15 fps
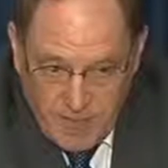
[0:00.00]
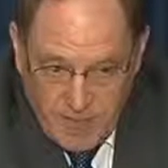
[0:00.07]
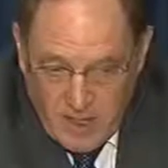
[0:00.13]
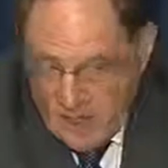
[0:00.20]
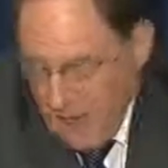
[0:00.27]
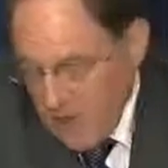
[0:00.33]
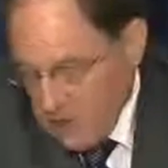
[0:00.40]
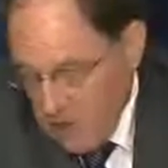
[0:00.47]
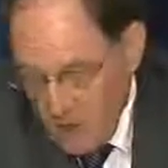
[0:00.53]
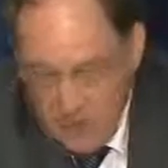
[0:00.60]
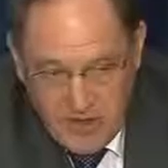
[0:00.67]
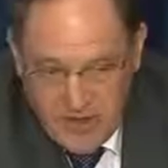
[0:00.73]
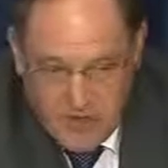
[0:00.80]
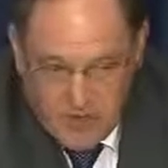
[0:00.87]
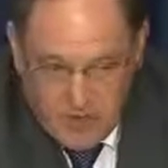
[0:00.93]
I
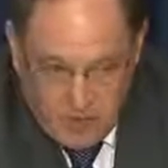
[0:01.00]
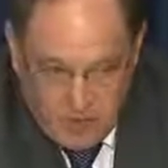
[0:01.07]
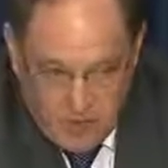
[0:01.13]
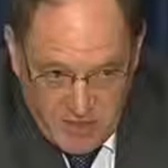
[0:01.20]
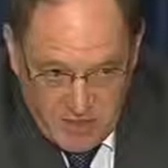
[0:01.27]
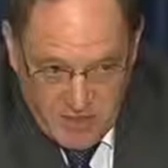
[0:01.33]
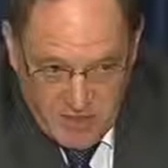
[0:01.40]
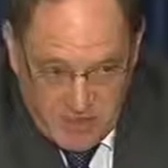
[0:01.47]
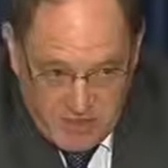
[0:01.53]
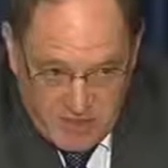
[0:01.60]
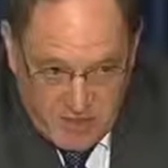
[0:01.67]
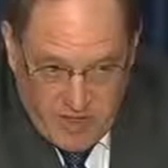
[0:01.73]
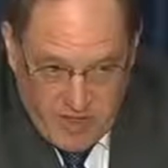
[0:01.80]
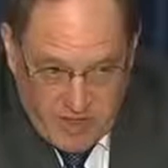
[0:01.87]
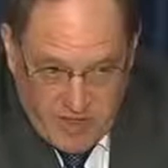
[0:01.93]
don't think it's reasonable to
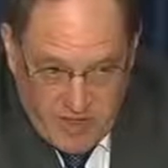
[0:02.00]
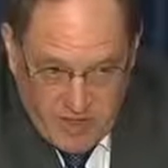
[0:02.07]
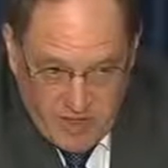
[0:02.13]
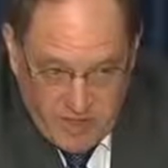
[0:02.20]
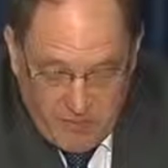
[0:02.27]
criticize